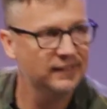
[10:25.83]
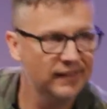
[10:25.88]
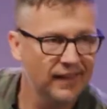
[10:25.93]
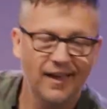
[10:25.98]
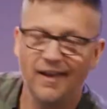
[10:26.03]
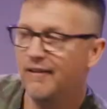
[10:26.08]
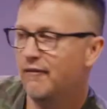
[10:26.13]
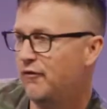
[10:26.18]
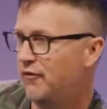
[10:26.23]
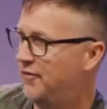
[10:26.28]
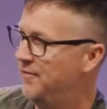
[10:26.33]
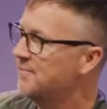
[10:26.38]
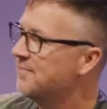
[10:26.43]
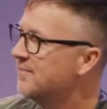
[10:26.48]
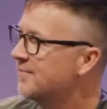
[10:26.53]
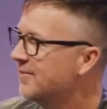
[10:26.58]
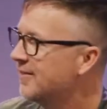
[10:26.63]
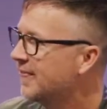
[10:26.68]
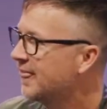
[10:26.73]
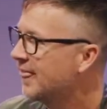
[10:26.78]
love.
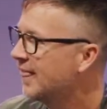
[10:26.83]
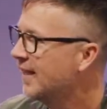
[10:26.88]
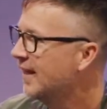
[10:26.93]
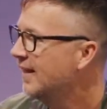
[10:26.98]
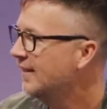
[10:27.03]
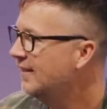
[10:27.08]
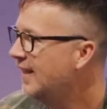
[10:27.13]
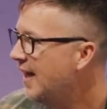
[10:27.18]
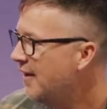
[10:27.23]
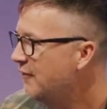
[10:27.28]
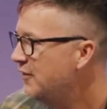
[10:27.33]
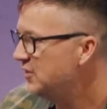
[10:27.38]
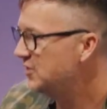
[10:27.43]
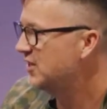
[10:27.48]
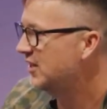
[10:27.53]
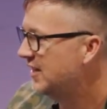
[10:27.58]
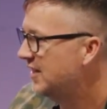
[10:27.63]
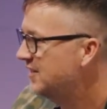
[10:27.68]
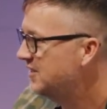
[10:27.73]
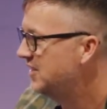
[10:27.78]
Love is
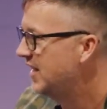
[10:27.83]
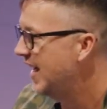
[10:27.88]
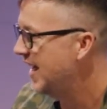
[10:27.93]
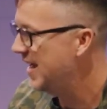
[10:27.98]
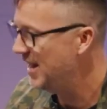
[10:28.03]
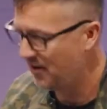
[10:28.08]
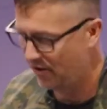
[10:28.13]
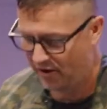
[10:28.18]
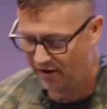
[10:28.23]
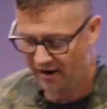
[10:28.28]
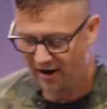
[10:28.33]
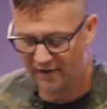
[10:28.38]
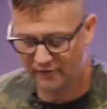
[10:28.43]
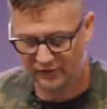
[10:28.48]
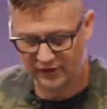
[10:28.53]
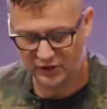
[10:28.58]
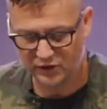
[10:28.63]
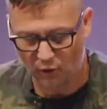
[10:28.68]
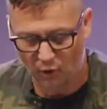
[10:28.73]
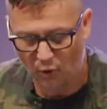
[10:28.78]
the container of
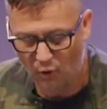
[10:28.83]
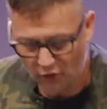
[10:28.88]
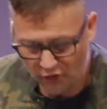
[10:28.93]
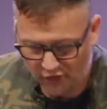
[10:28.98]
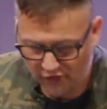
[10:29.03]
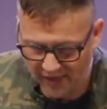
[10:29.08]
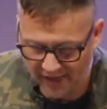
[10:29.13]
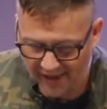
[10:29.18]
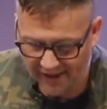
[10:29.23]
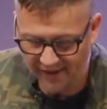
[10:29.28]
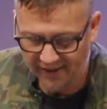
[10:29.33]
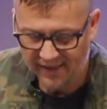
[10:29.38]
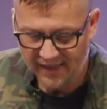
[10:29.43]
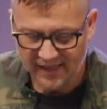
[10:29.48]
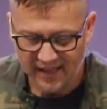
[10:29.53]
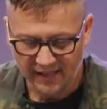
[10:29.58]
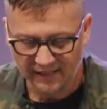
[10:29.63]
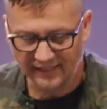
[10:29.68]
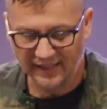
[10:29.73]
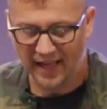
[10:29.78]
this whole thing.
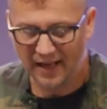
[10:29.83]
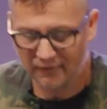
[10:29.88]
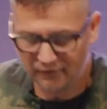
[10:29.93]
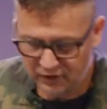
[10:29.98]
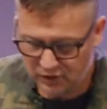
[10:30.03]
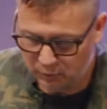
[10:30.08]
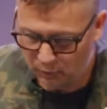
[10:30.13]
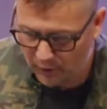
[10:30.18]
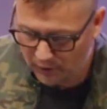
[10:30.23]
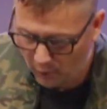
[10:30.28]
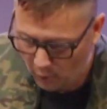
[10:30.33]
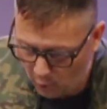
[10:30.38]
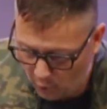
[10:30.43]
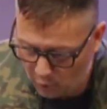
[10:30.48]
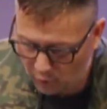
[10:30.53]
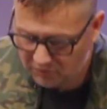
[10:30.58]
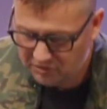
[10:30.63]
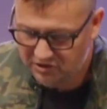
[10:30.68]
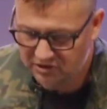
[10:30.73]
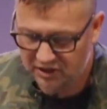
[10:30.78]
Love is what
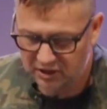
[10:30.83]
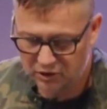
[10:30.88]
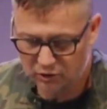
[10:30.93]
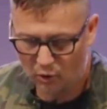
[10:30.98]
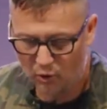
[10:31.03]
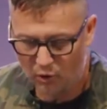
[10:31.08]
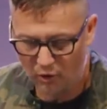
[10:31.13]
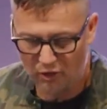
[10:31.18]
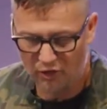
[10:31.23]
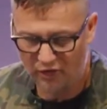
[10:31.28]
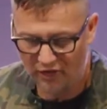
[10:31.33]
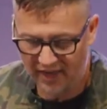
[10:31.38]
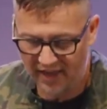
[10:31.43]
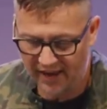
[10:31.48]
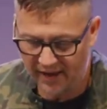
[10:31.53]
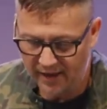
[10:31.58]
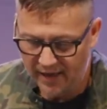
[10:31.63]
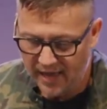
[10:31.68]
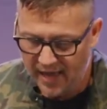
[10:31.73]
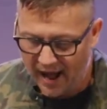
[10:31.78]
holds this whole
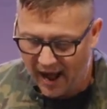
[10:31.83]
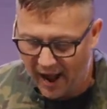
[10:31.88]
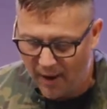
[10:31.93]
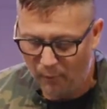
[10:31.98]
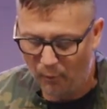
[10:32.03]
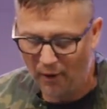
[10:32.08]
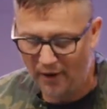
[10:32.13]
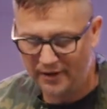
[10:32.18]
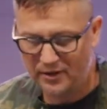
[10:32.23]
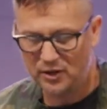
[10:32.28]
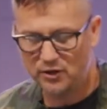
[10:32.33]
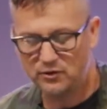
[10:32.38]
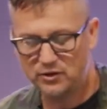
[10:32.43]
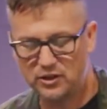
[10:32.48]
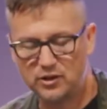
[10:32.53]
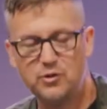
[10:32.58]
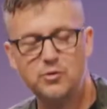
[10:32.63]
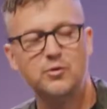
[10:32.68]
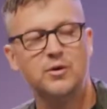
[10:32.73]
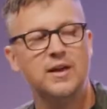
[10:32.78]
thing. I want you
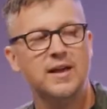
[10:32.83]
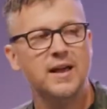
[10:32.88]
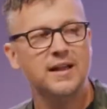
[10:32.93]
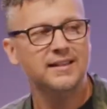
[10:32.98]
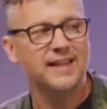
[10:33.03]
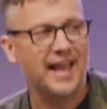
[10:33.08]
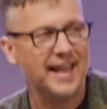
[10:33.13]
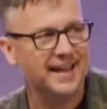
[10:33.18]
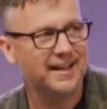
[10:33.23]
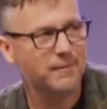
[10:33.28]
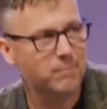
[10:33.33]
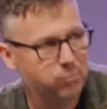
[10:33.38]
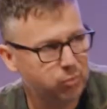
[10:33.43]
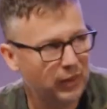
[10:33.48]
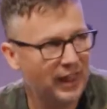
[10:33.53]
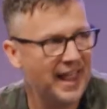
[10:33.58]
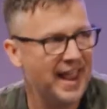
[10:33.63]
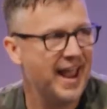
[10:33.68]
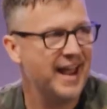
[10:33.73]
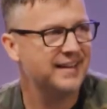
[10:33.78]
to, like a
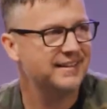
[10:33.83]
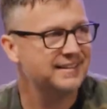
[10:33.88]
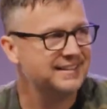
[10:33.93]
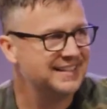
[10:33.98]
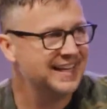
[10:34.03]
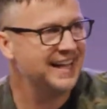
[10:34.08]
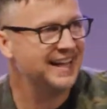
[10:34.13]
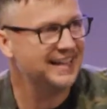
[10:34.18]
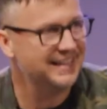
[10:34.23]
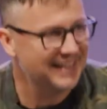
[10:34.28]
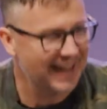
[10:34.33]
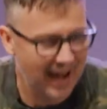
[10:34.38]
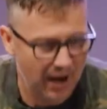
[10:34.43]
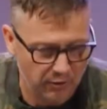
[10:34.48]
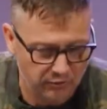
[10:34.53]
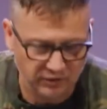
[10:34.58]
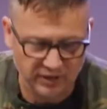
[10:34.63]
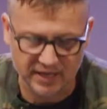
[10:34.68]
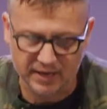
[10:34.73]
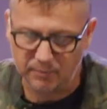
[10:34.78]
plant, dig
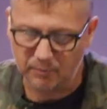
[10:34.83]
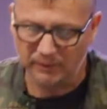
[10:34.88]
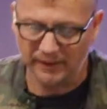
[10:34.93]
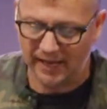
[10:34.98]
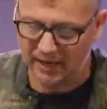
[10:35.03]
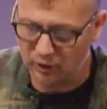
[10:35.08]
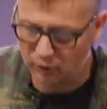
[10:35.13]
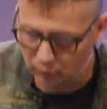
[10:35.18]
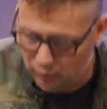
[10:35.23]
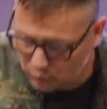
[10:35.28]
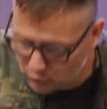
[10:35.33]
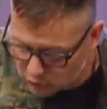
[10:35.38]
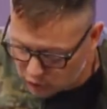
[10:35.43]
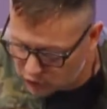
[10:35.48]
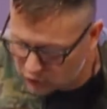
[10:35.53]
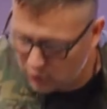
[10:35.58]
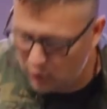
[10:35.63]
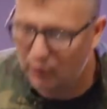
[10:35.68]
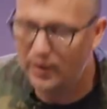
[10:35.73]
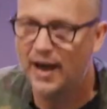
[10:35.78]
down deep. Let your
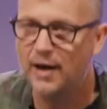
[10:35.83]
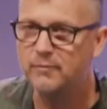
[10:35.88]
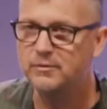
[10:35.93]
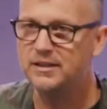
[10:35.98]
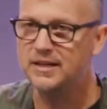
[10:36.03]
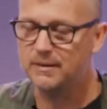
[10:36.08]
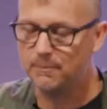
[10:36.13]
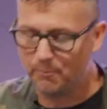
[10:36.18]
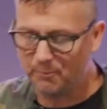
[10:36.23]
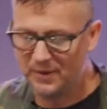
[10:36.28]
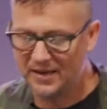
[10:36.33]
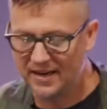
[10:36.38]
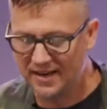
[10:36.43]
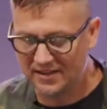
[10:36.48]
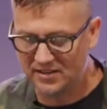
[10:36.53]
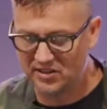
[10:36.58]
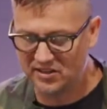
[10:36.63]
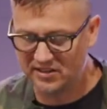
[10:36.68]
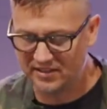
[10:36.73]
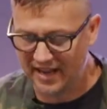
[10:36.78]
roots go down deep. Be
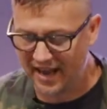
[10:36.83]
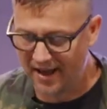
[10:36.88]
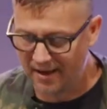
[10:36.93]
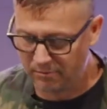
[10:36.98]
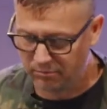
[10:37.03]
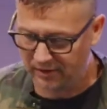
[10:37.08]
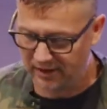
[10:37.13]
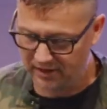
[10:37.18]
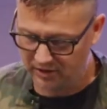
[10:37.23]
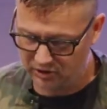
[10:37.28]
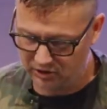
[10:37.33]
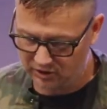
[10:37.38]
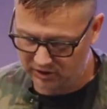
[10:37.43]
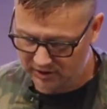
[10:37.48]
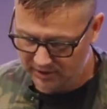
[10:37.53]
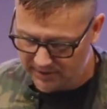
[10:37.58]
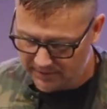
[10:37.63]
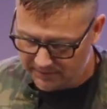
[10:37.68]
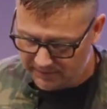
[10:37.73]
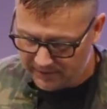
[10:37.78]

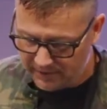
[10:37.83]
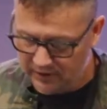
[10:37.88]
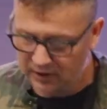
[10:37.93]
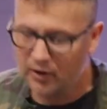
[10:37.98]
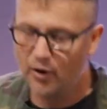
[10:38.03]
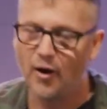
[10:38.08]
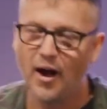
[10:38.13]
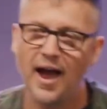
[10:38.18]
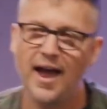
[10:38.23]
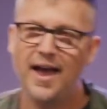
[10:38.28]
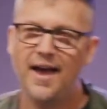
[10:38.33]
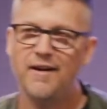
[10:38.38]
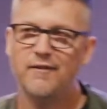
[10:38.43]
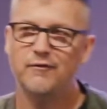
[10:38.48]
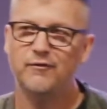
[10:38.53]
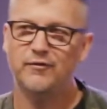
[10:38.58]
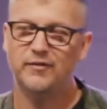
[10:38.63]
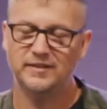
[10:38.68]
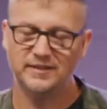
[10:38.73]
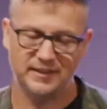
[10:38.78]
established. You know, I
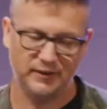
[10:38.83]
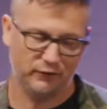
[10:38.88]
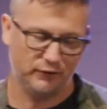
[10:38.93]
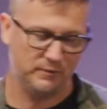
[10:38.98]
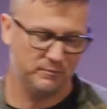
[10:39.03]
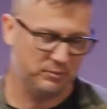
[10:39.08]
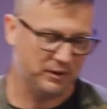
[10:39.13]
have different